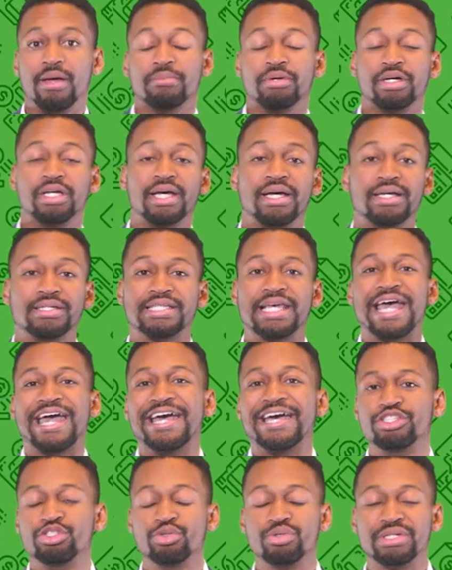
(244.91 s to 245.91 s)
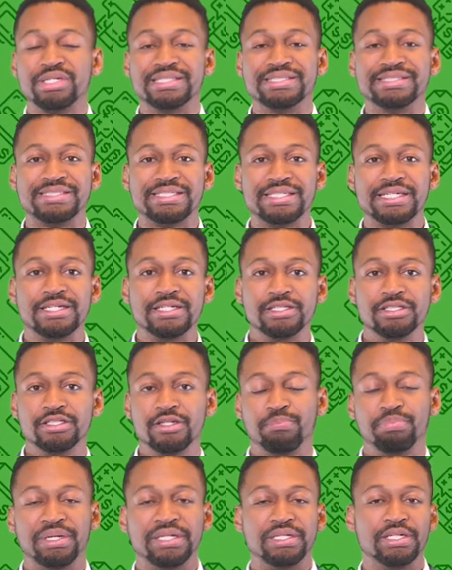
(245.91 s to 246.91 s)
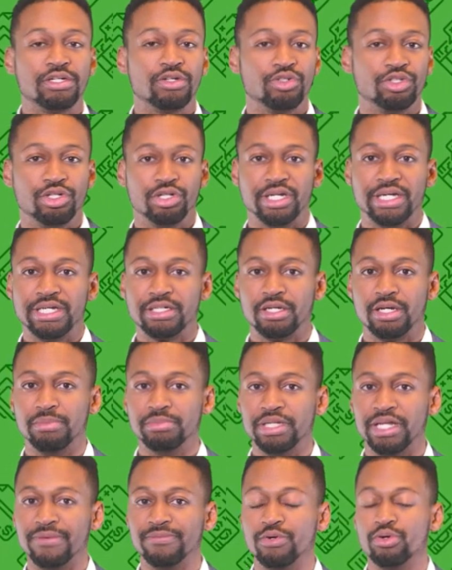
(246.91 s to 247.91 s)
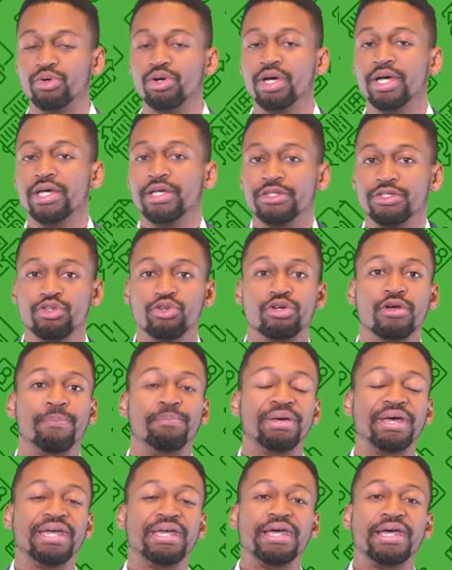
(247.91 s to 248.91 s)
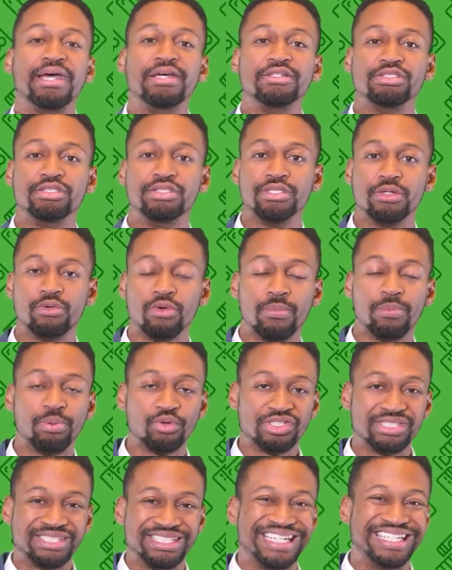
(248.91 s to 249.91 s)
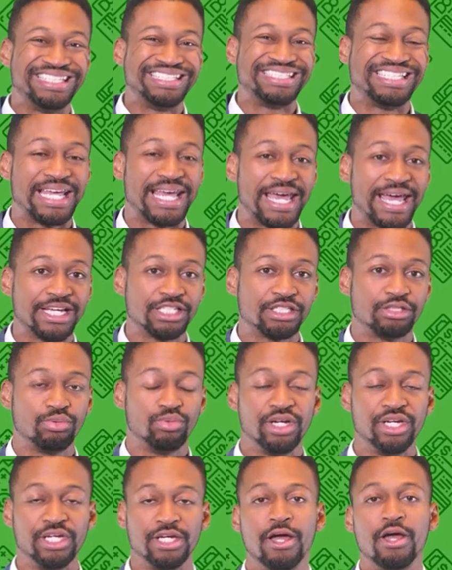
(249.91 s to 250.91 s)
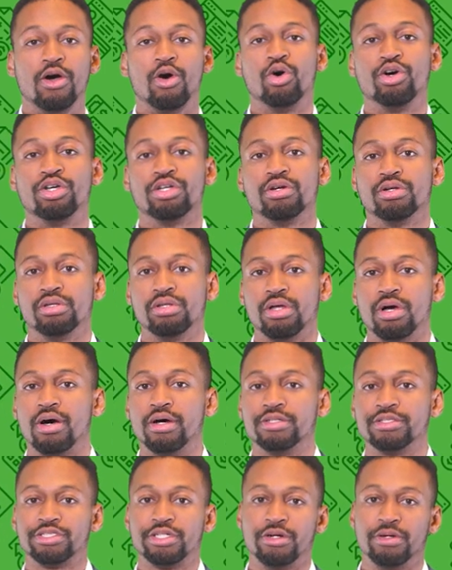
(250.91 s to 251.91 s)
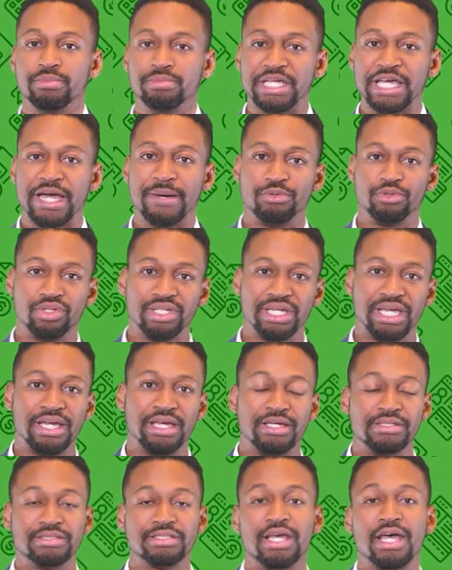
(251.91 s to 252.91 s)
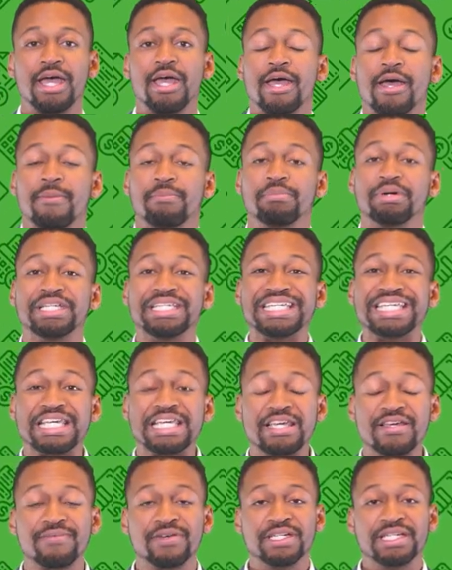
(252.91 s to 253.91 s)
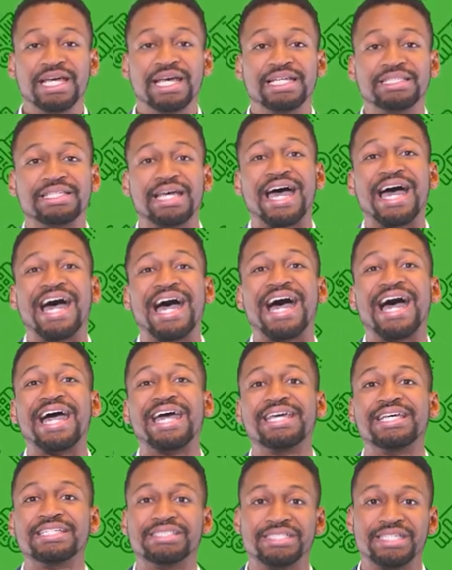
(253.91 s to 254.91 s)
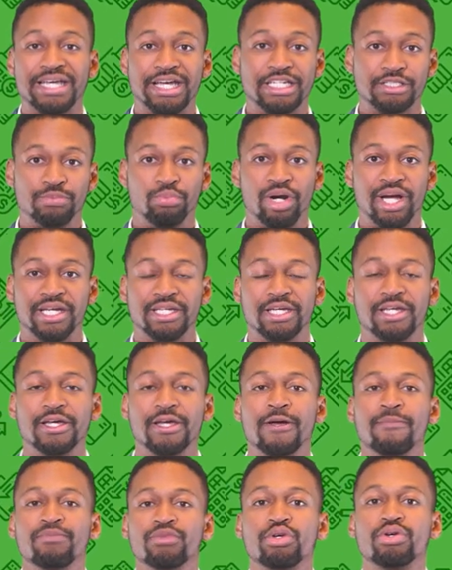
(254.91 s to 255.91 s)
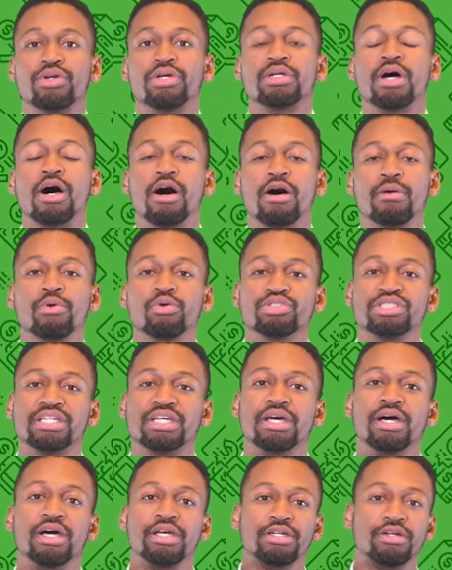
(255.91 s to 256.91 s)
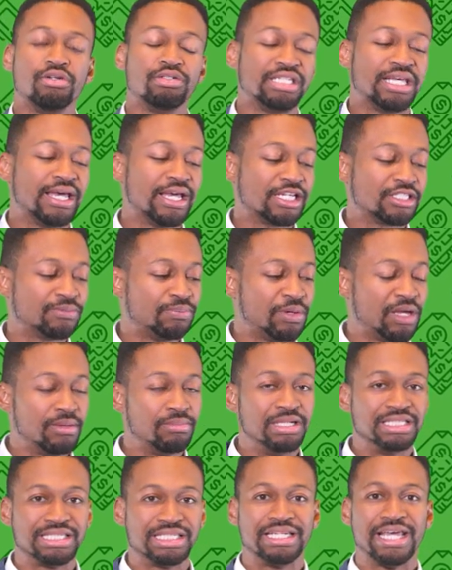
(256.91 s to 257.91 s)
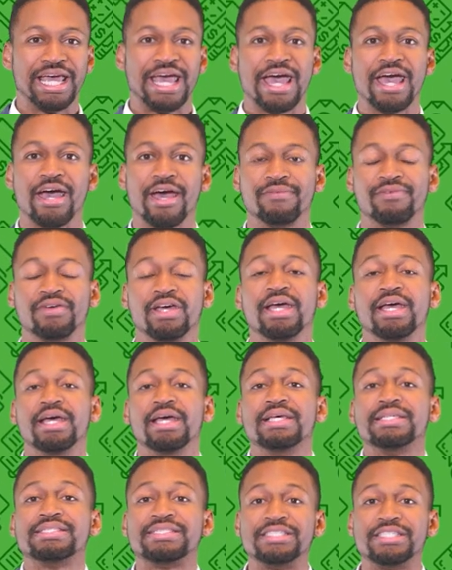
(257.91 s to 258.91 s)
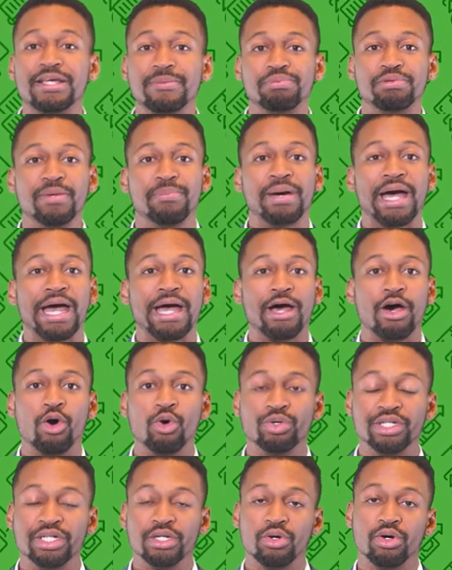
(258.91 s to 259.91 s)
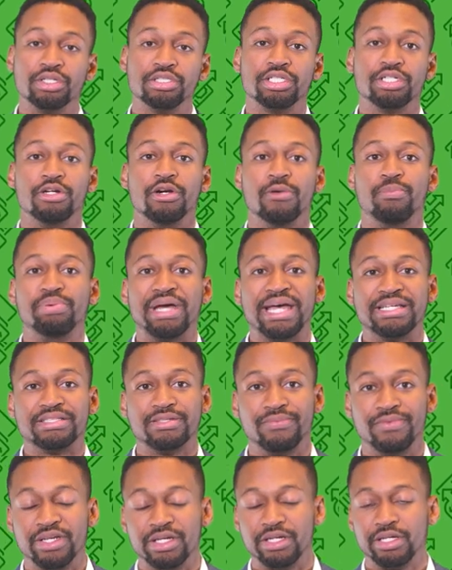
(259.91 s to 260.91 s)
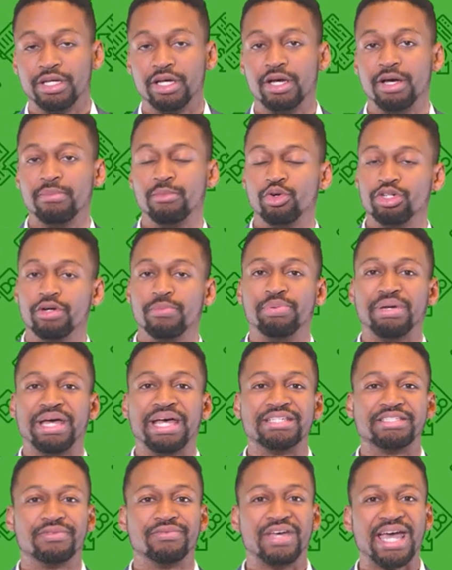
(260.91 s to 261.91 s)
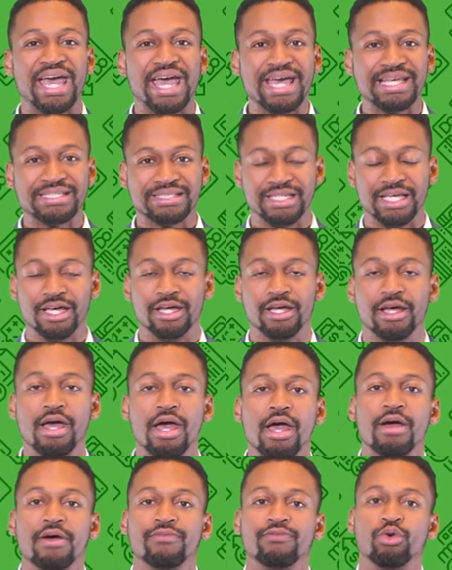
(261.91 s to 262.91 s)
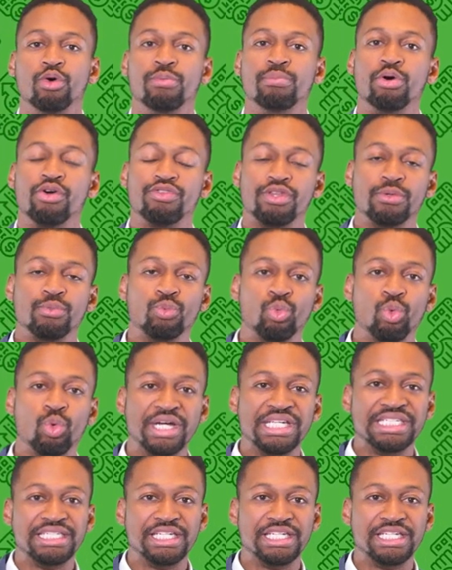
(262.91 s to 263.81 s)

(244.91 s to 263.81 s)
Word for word: because as you can see, depending on your income level, you could pay a 0% tax rate on your long-term capital gains. But even at the highest tax bracket, you can almost cut your tax payments in half simply by holding on to your passive income or your passive asset for more than one